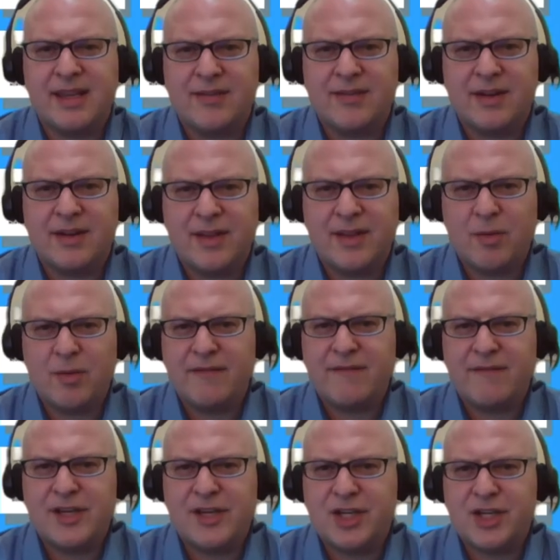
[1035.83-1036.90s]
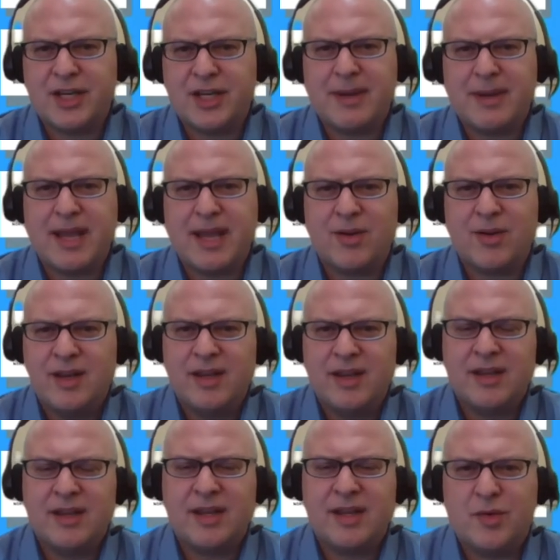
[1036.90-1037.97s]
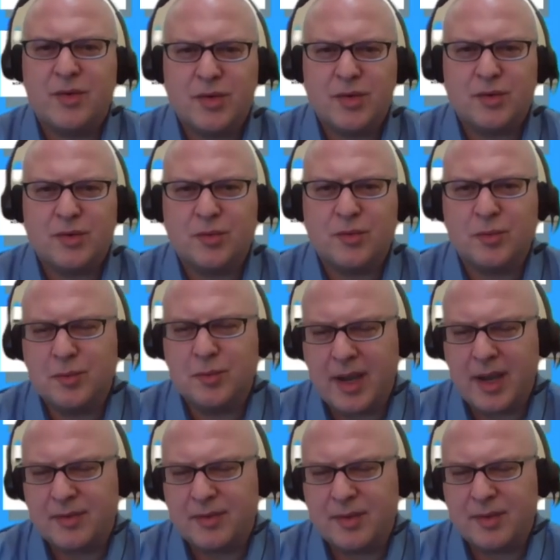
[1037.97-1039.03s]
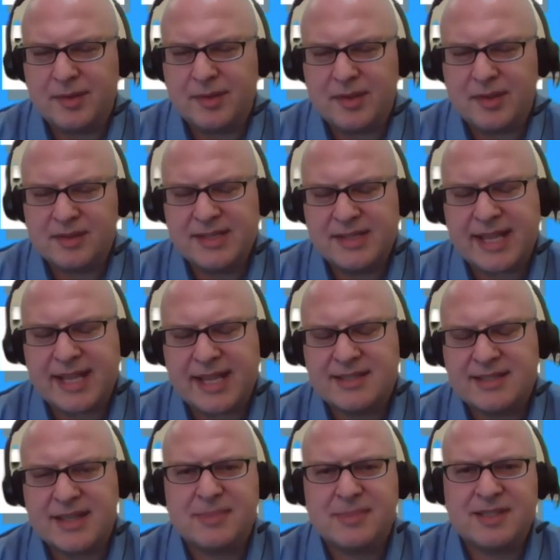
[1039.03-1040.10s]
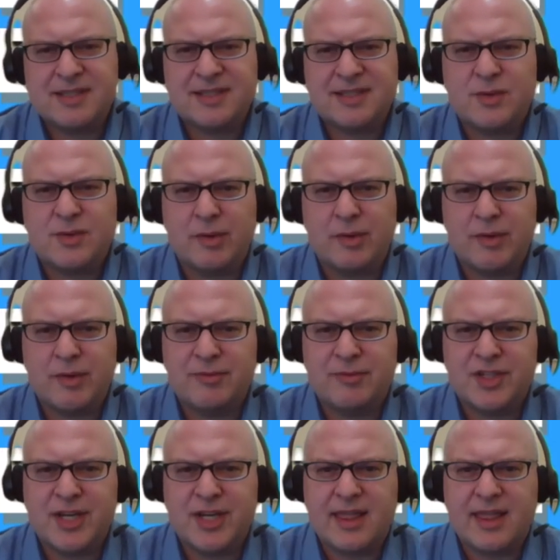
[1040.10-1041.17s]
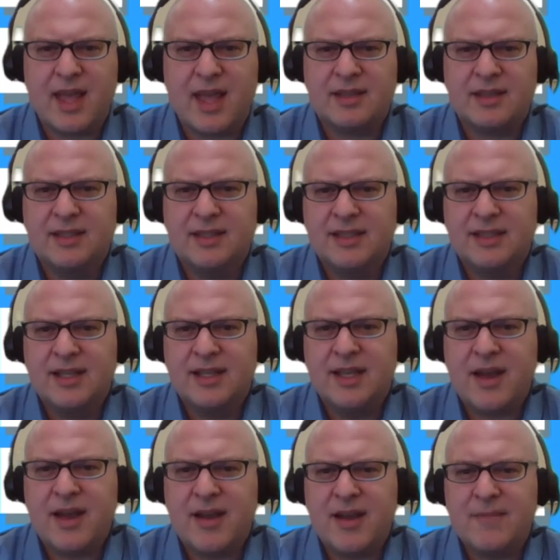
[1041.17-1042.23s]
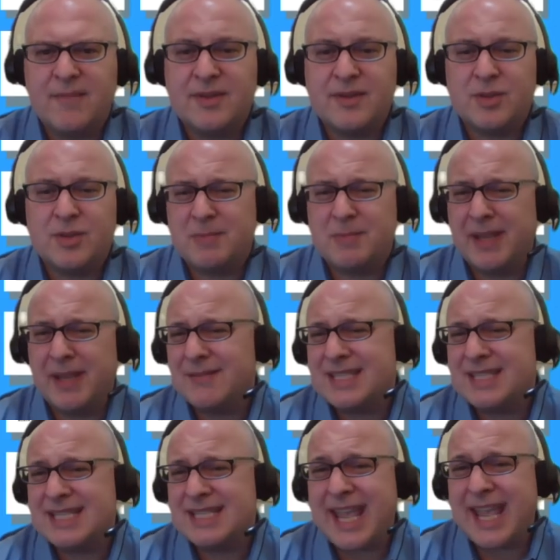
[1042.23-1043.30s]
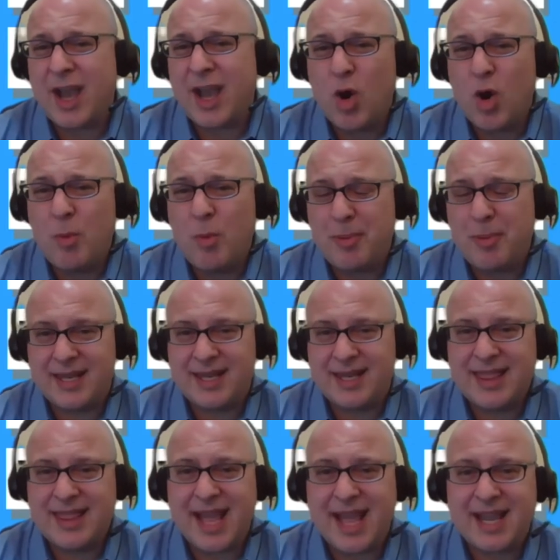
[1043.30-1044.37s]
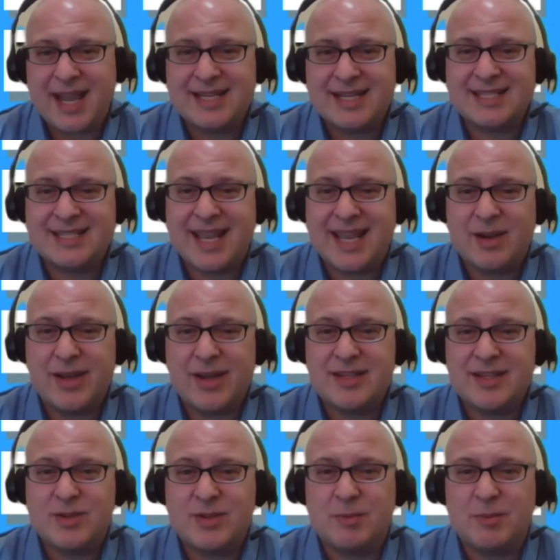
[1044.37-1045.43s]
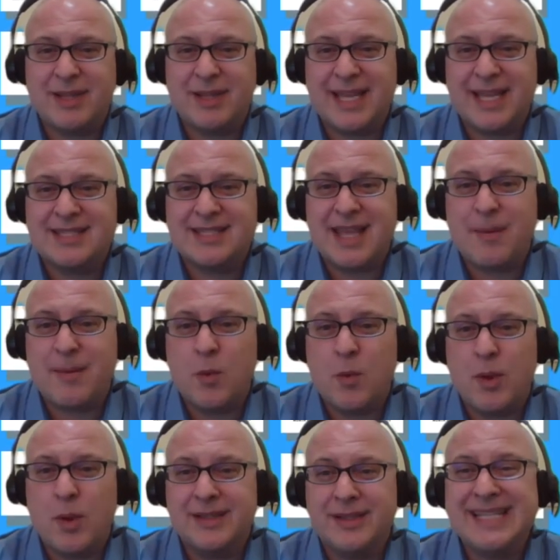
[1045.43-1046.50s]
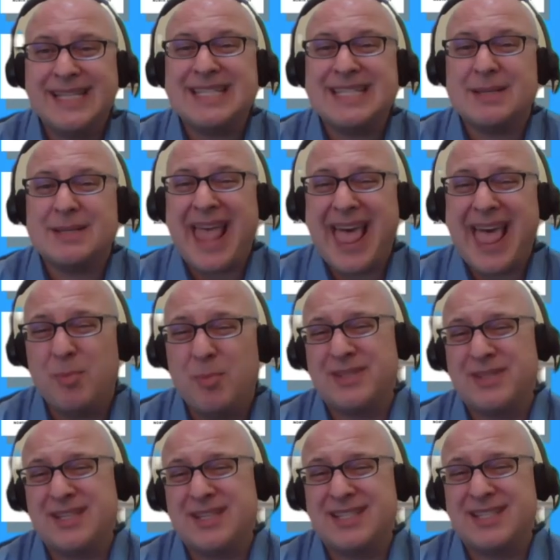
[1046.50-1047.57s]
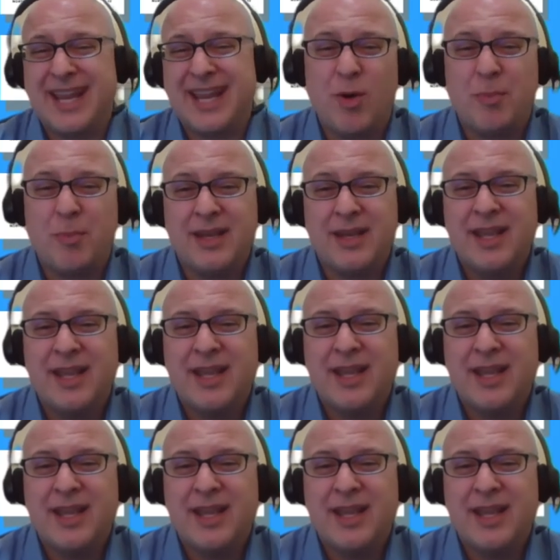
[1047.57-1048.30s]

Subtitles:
giving a little bit of vision about, the next steps. So we really appreciate that. So speaking of staying open, that kind of segues to a place that will need some help to stay open.